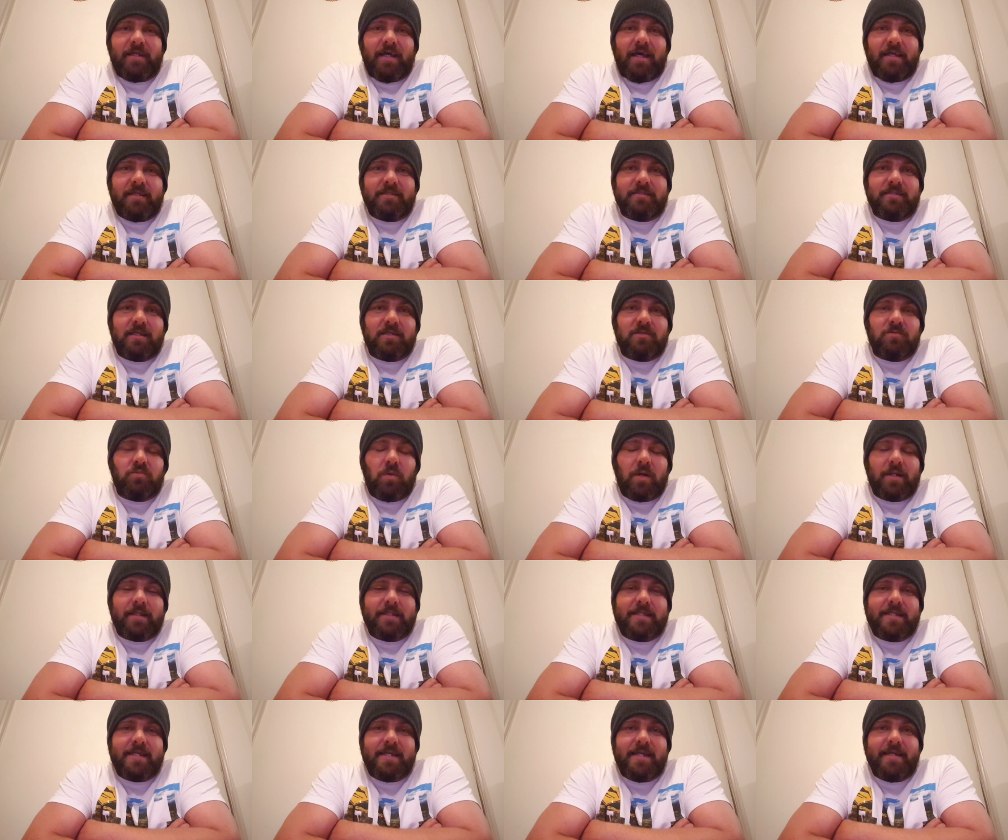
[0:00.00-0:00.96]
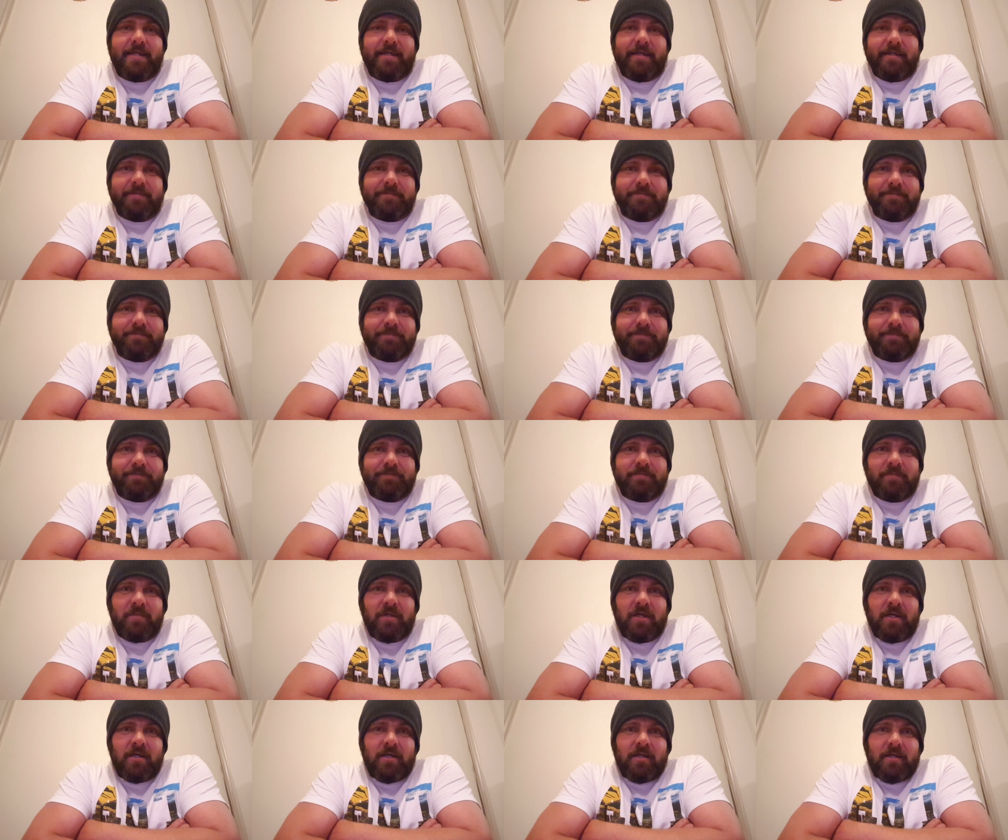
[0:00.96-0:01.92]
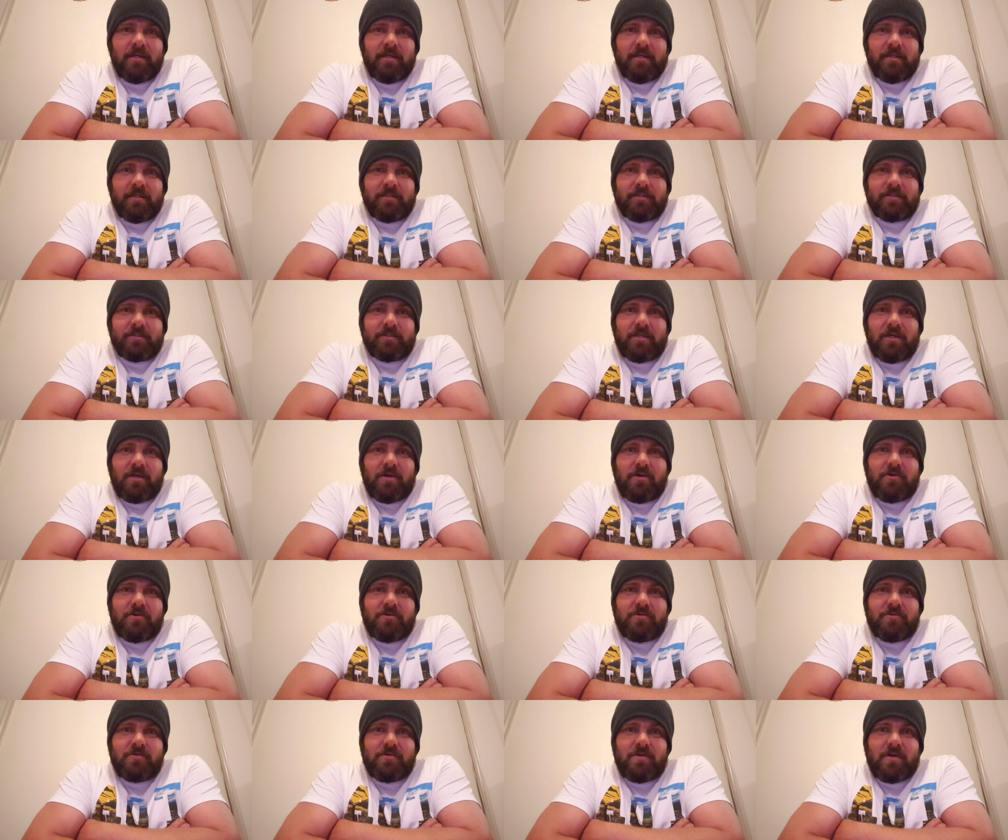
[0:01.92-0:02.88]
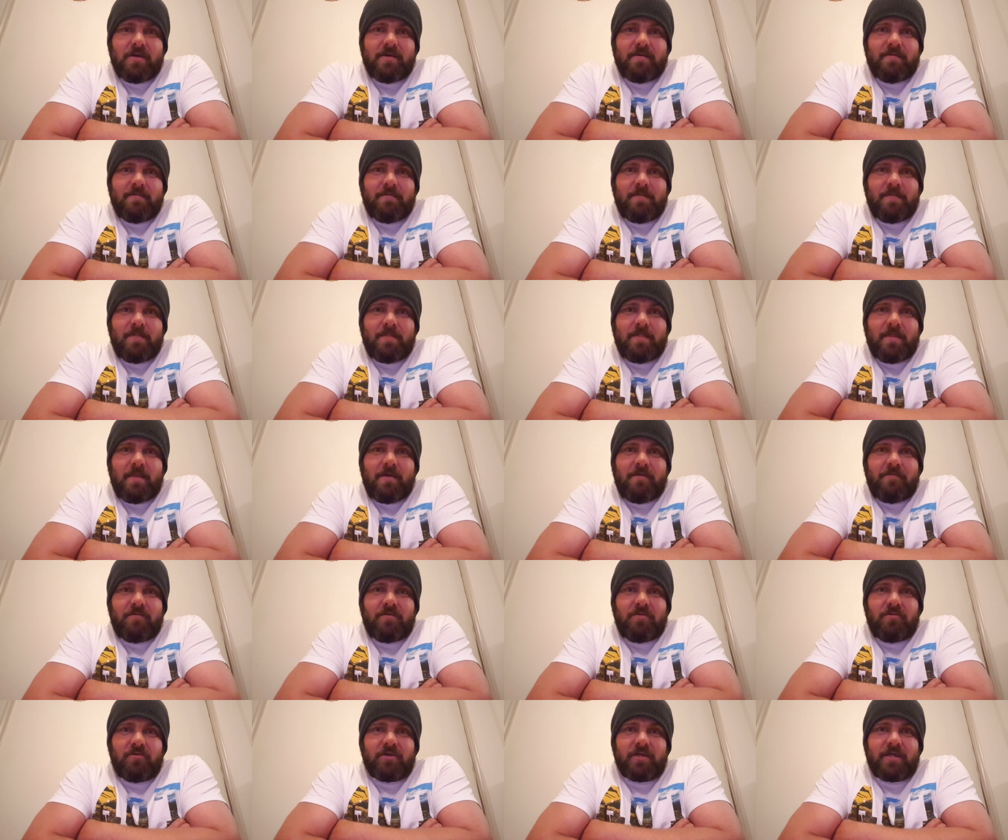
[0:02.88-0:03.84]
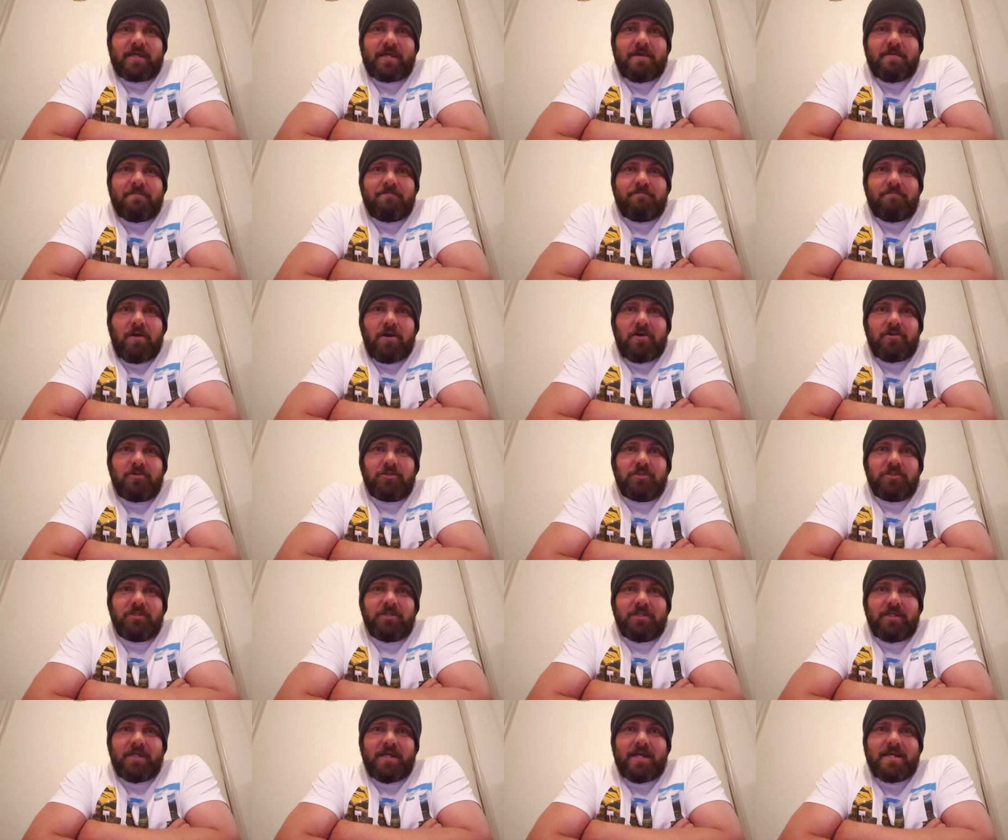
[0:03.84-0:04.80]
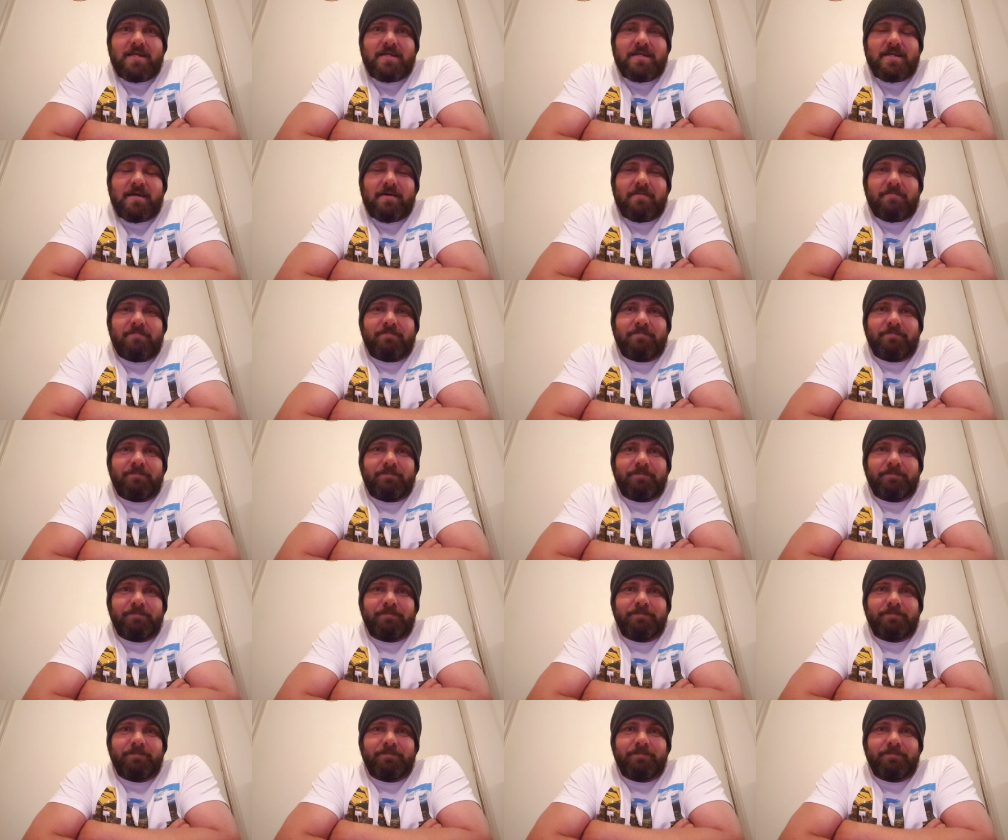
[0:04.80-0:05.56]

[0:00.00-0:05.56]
days. That's 1 year. So if you want to keep posted and